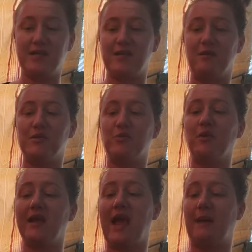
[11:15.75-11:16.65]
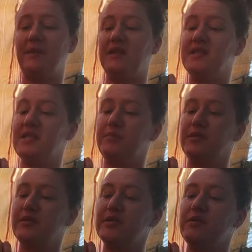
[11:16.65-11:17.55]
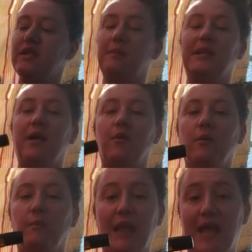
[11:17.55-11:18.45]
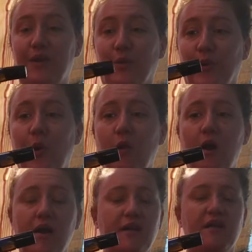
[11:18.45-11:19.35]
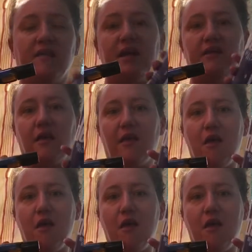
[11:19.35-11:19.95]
So I was really happy. The Deep Blue Soothing Blend Roll-On, and then